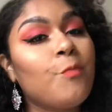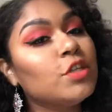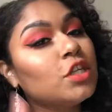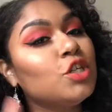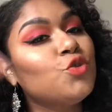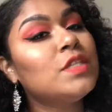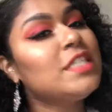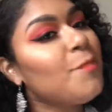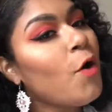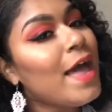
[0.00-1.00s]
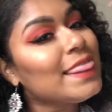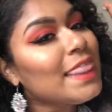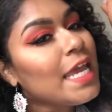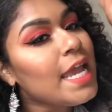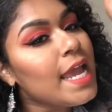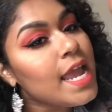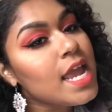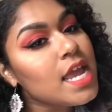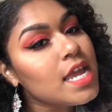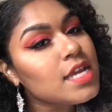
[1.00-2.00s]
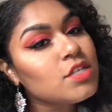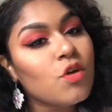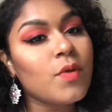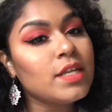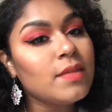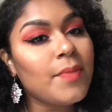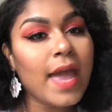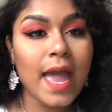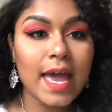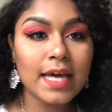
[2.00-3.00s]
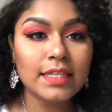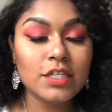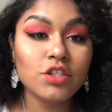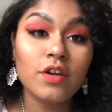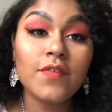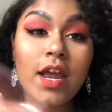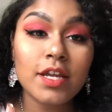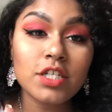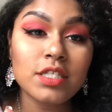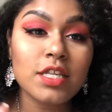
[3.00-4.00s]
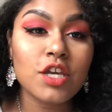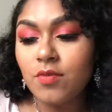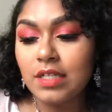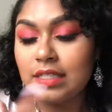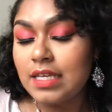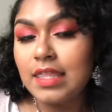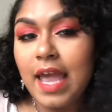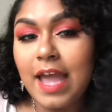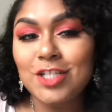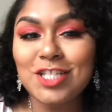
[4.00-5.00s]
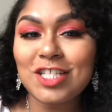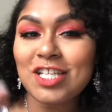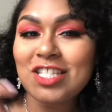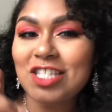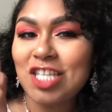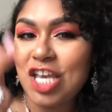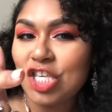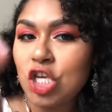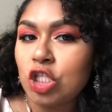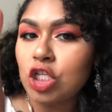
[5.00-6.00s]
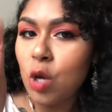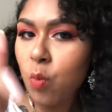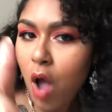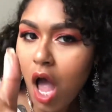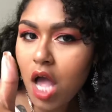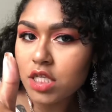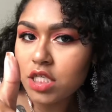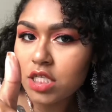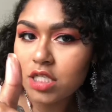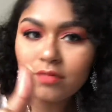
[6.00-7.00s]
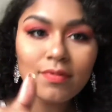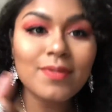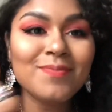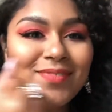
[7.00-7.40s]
I'm also going to do a demo at the end on one of the palettes, so if you're interested, you want to see that, just continue to watch. This